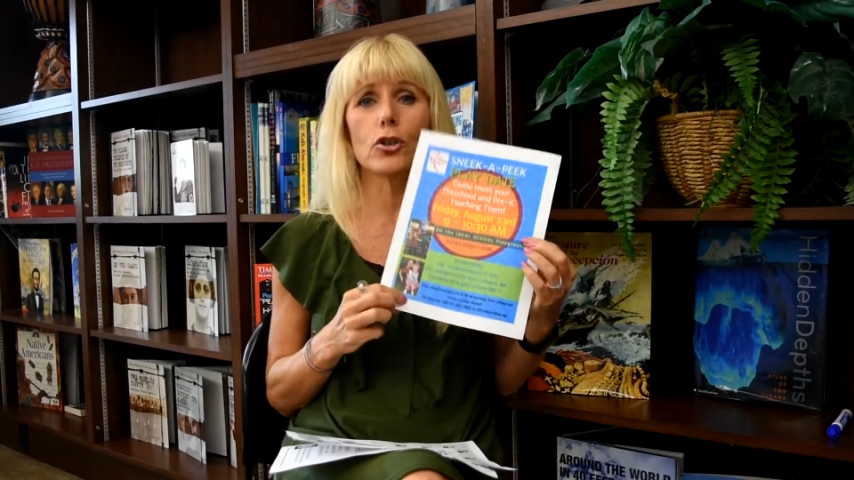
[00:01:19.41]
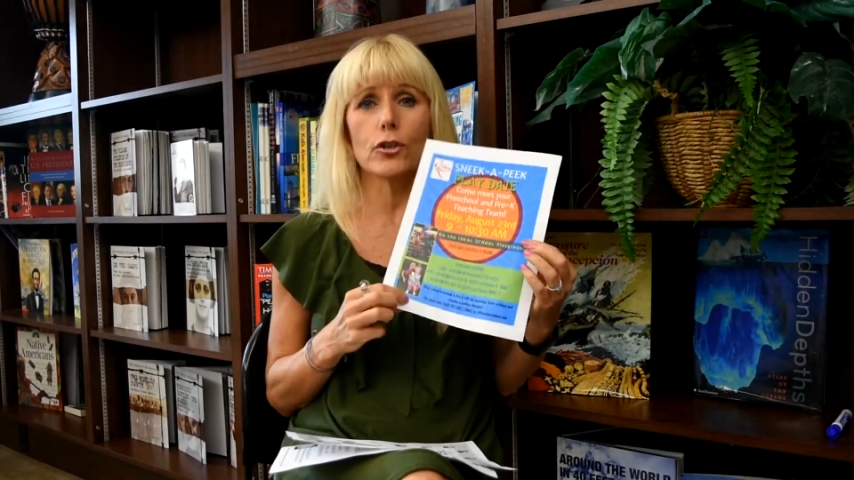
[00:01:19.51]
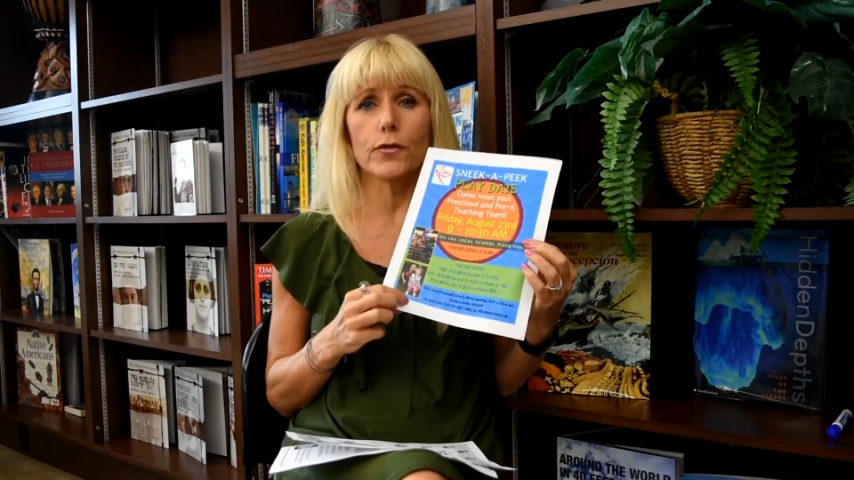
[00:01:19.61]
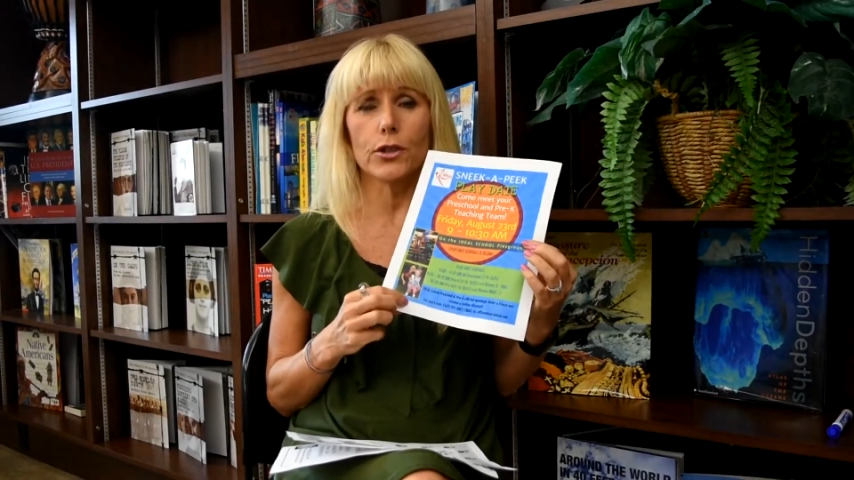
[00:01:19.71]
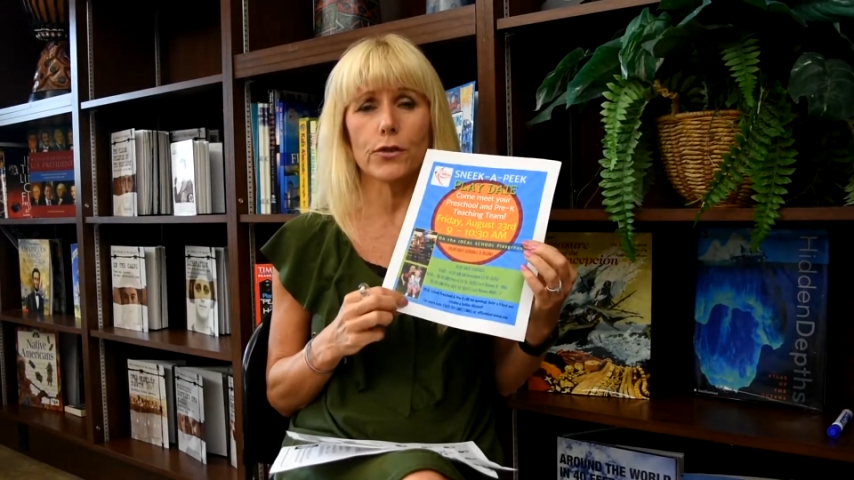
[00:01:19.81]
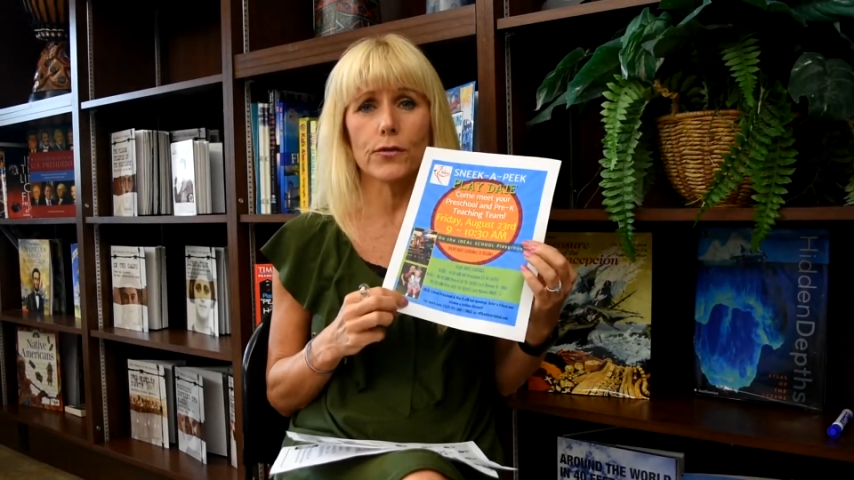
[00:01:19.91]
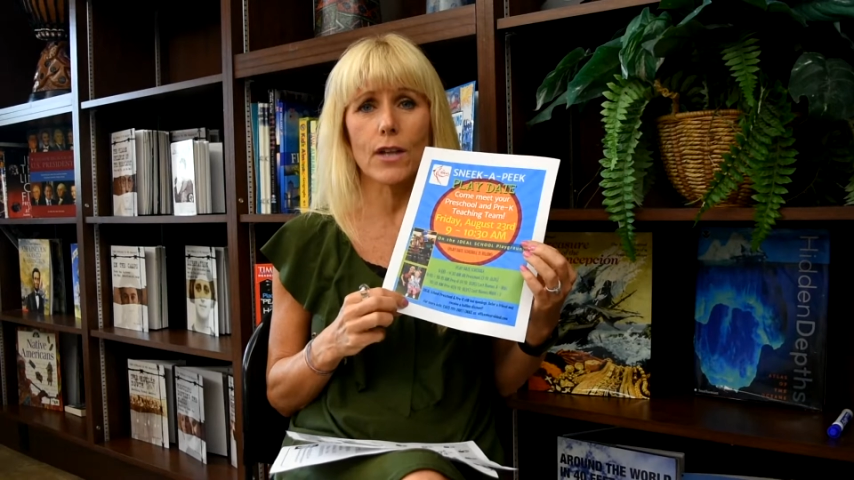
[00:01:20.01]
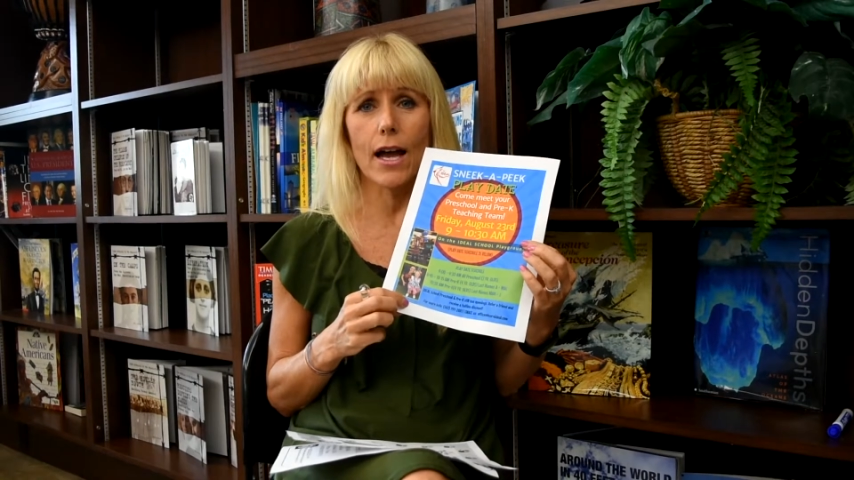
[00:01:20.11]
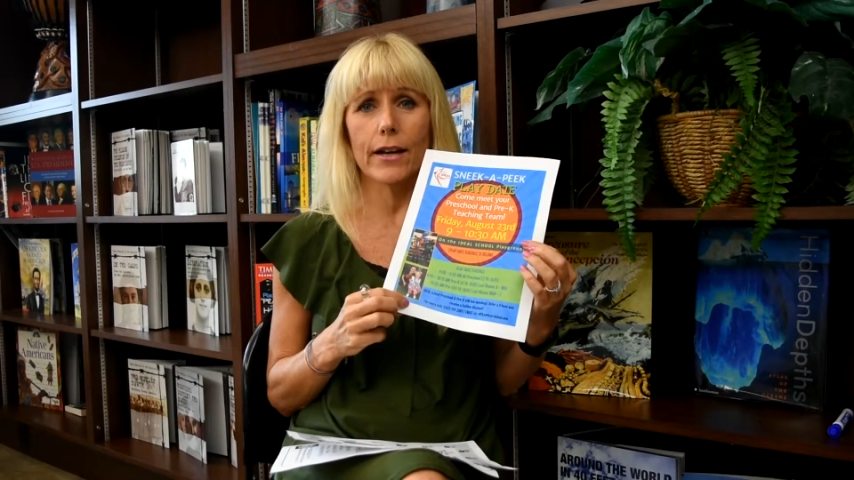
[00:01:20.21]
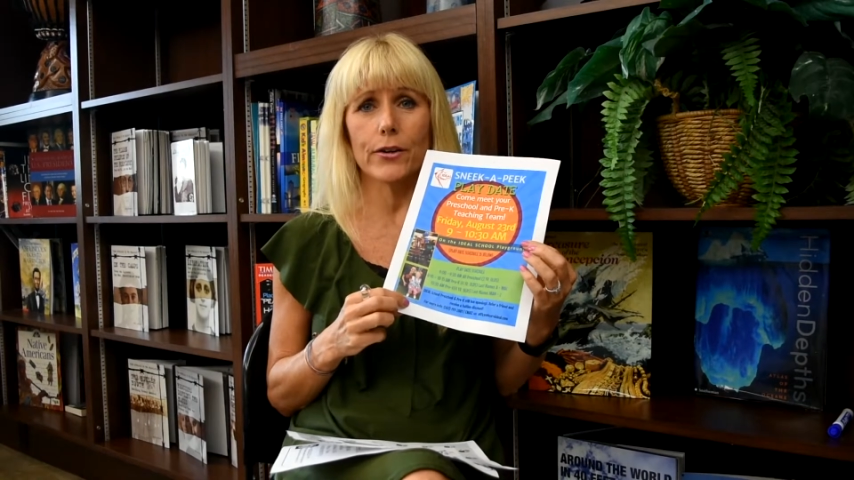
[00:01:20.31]
look for your
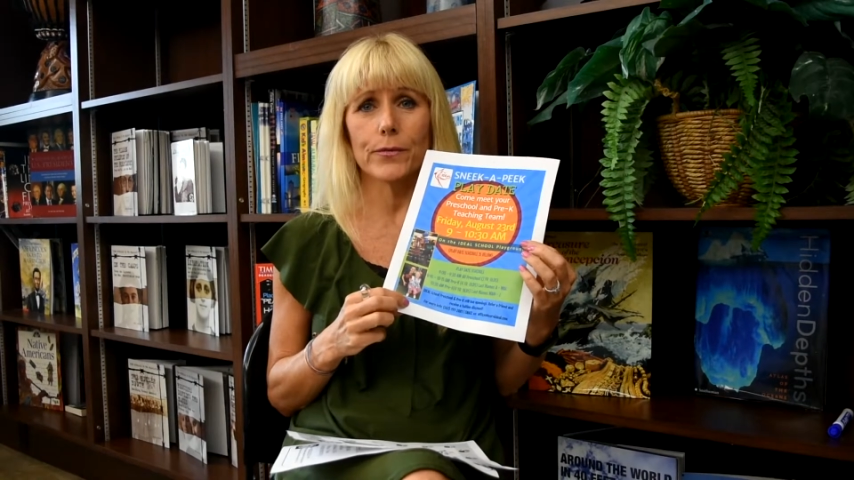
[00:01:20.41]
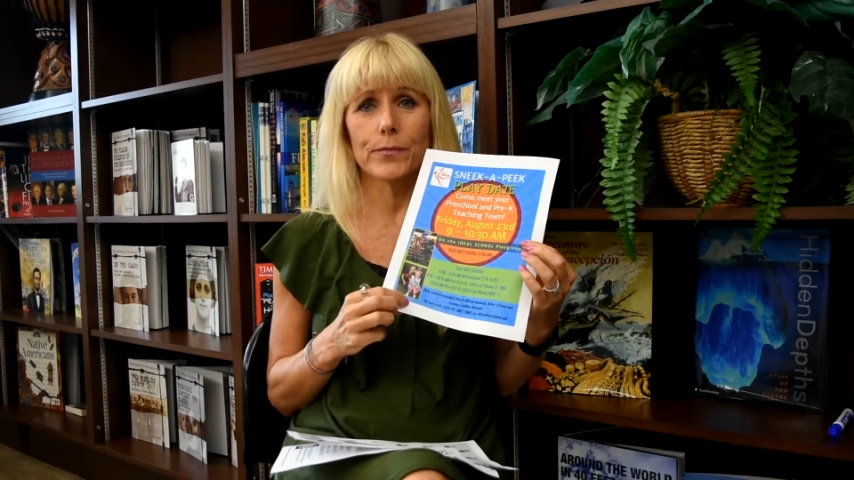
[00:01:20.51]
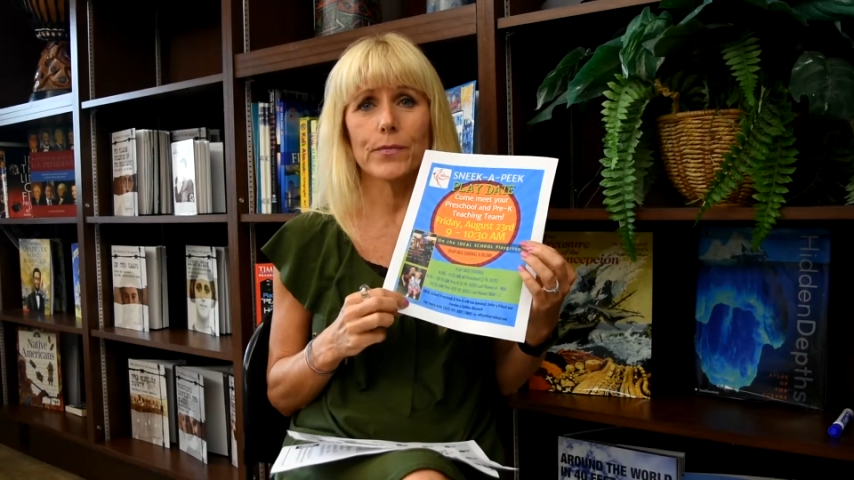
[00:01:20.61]
flyer.